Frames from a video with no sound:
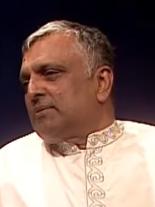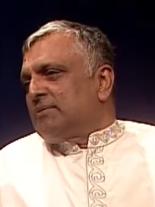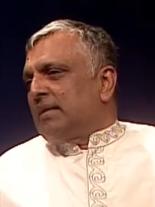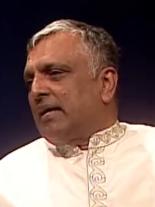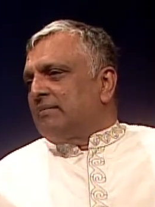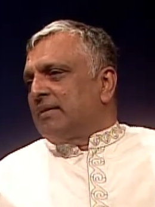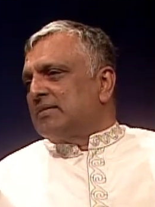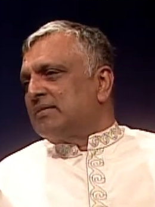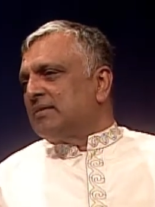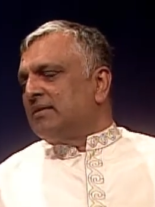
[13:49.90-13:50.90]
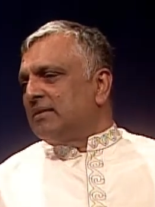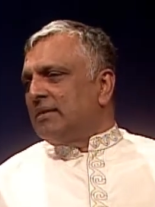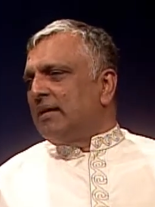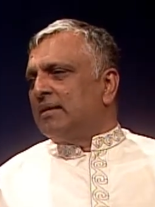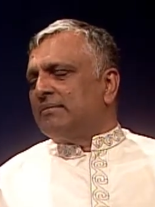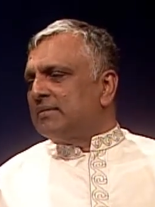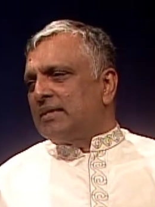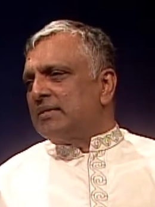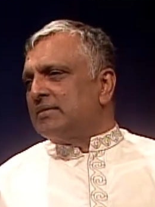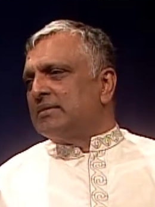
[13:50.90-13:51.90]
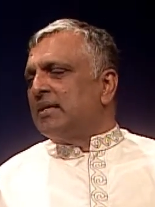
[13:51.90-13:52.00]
Like you kill the yak, they eat.